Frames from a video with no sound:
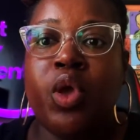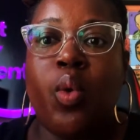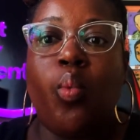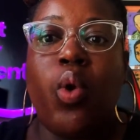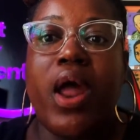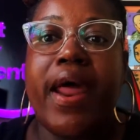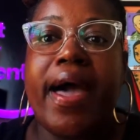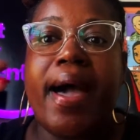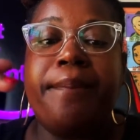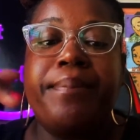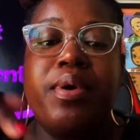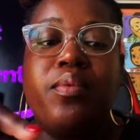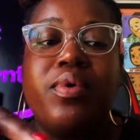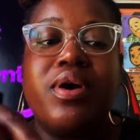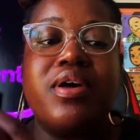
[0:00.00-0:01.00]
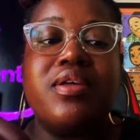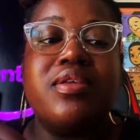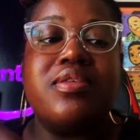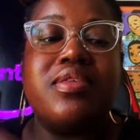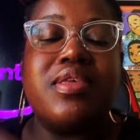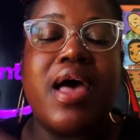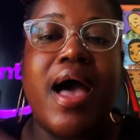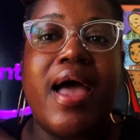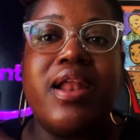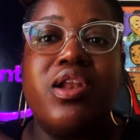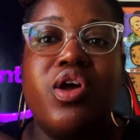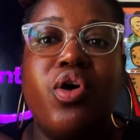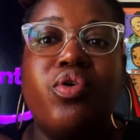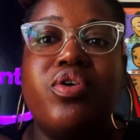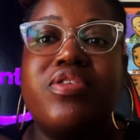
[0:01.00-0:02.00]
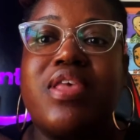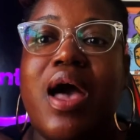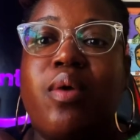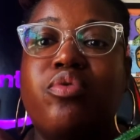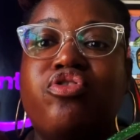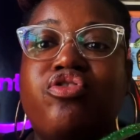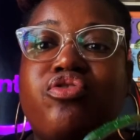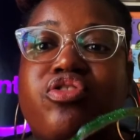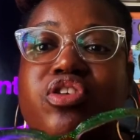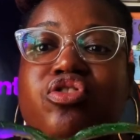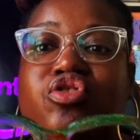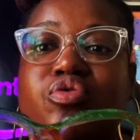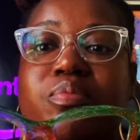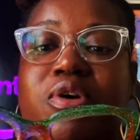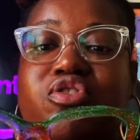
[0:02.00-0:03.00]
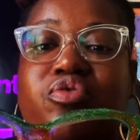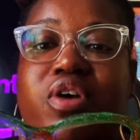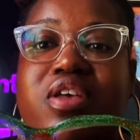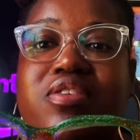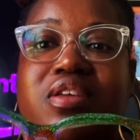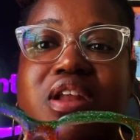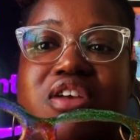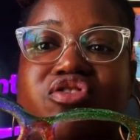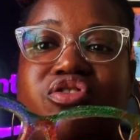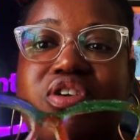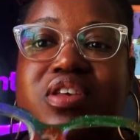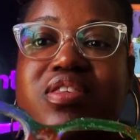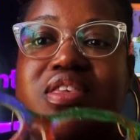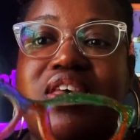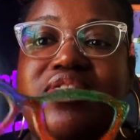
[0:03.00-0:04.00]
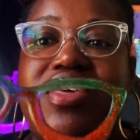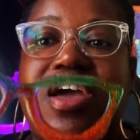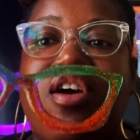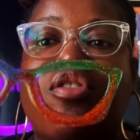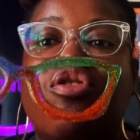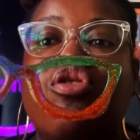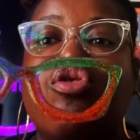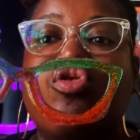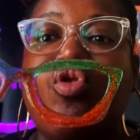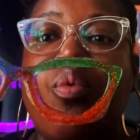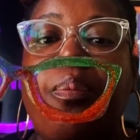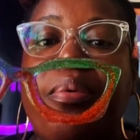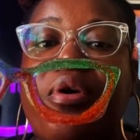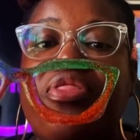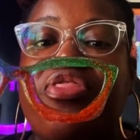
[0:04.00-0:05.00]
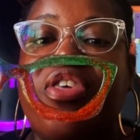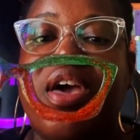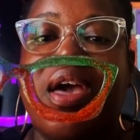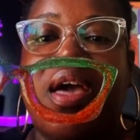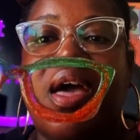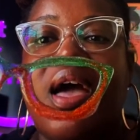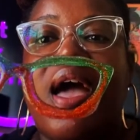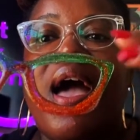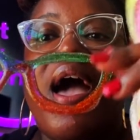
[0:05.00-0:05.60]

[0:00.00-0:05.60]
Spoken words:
What happened was I noticed I was using too much resin. As you can see, they are super thick.